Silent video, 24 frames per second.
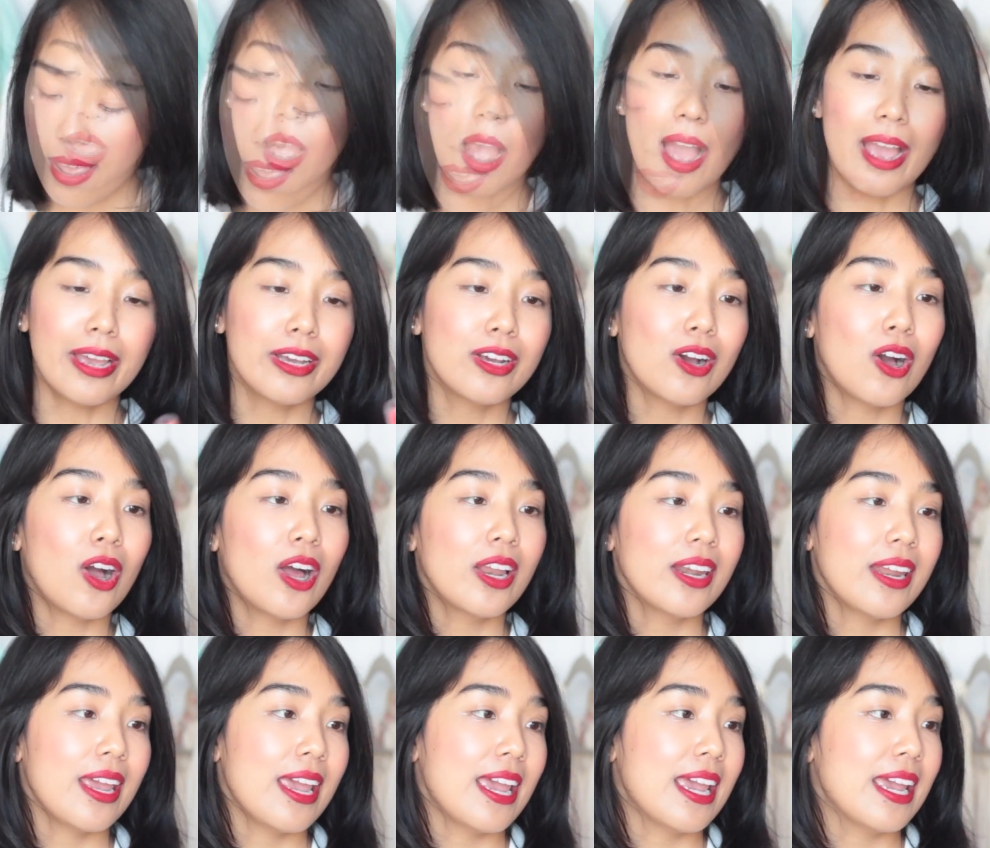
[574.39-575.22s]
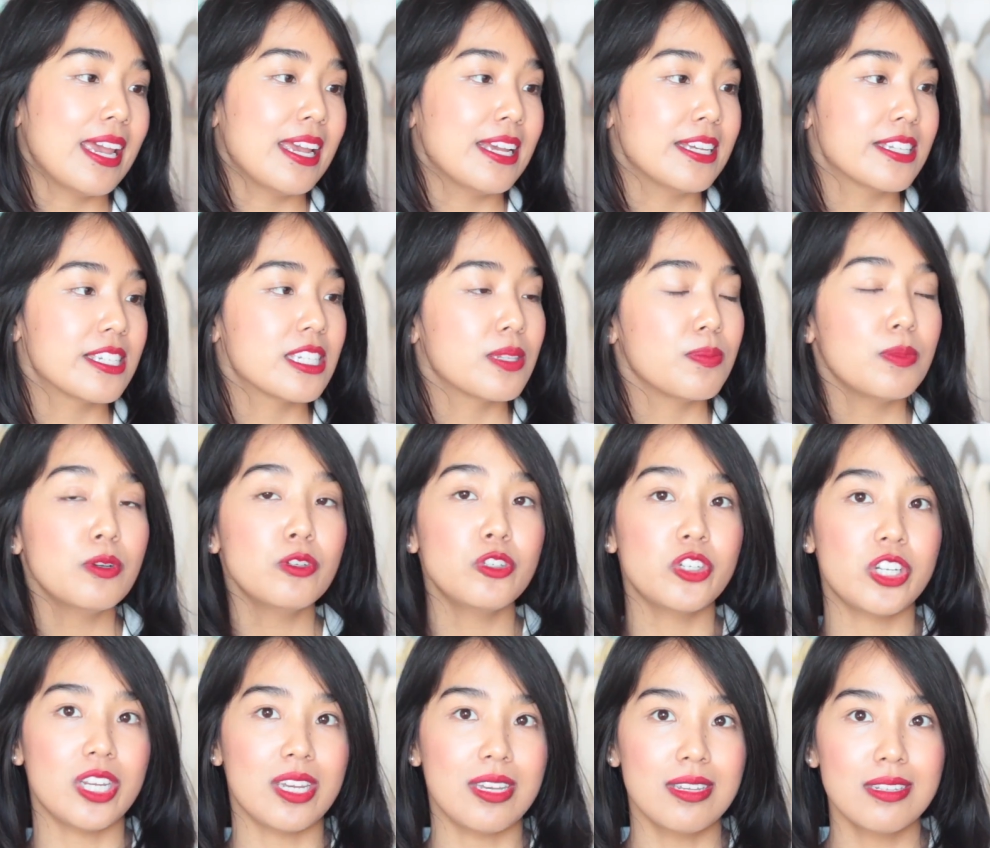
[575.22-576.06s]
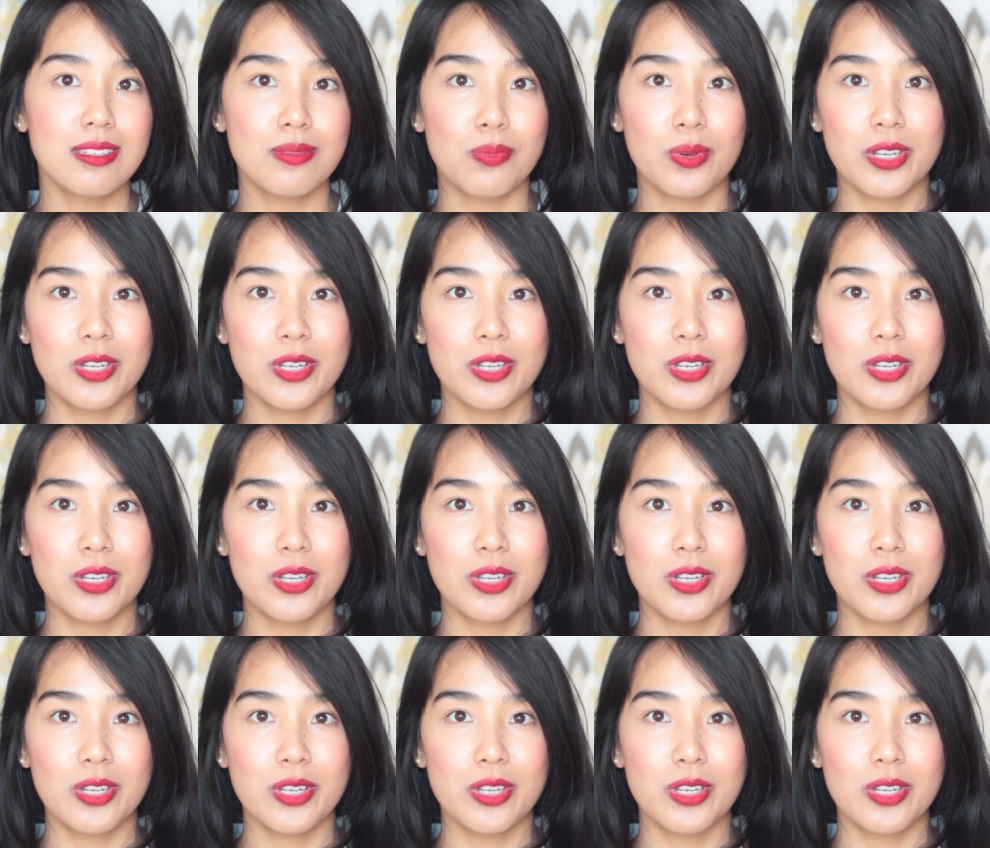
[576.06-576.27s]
I got a Smoochies,